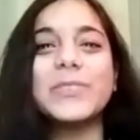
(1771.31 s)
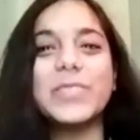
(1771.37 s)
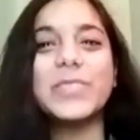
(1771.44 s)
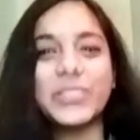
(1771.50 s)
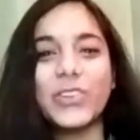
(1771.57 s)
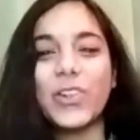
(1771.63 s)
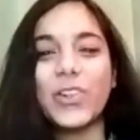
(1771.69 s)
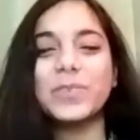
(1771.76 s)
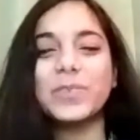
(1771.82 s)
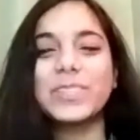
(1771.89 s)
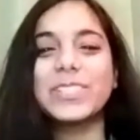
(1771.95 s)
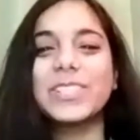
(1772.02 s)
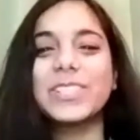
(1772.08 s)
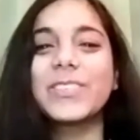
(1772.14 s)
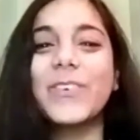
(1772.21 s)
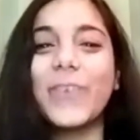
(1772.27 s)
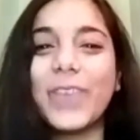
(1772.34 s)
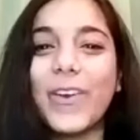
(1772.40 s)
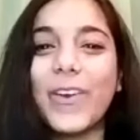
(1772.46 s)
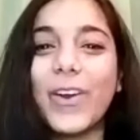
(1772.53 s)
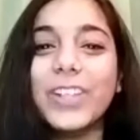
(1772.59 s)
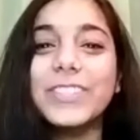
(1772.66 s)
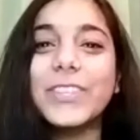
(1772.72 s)
Winter Olympics is
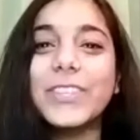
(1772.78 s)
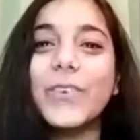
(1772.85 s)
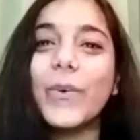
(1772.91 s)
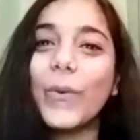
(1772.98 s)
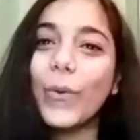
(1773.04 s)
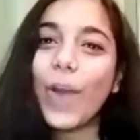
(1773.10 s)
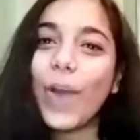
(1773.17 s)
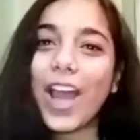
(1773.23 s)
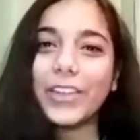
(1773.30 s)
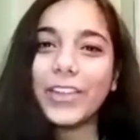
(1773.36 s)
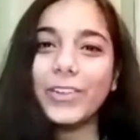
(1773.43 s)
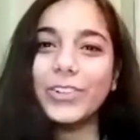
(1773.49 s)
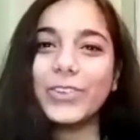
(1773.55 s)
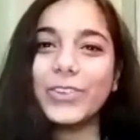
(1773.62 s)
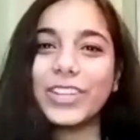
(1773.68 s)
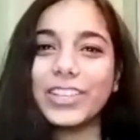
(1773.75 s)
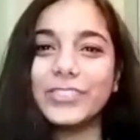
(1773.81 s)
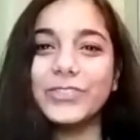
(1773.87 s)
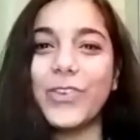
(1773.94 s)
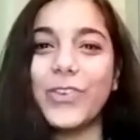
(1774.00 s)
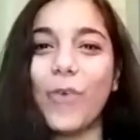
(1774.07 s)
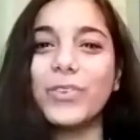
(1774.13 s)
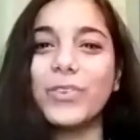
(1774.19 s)
going on. So who are you looking
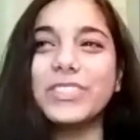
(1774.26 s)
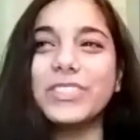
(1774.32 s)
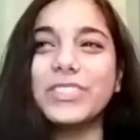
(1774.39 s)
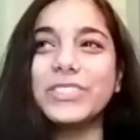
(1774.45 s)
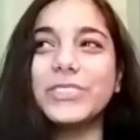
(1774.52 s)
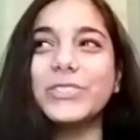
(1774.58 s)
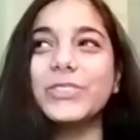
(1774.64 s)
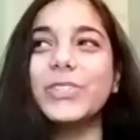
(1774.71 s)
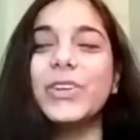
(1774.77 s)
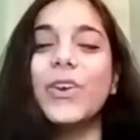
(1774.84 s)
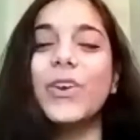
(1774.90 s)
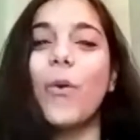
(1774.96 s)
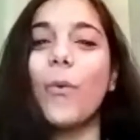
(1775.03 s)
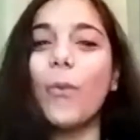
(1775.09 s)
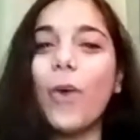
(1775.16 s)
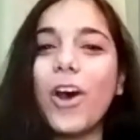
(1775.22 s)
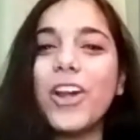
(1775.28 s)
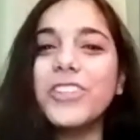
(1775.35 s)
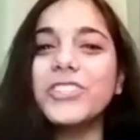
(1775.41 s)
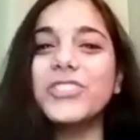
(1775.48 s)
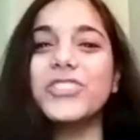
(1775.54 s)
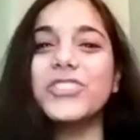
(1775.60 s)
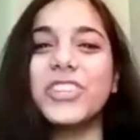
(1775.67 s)
forward to
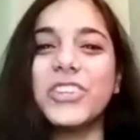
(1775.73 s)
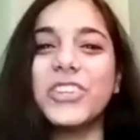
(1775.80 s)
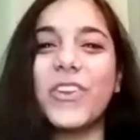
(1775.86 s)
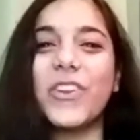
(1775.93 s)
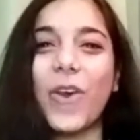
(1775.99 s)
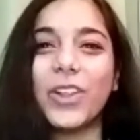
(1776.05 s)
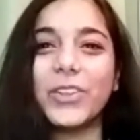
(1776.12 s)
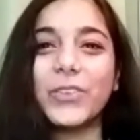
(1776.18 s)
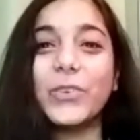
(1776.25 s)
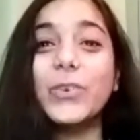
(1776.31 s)
watch, cheer on?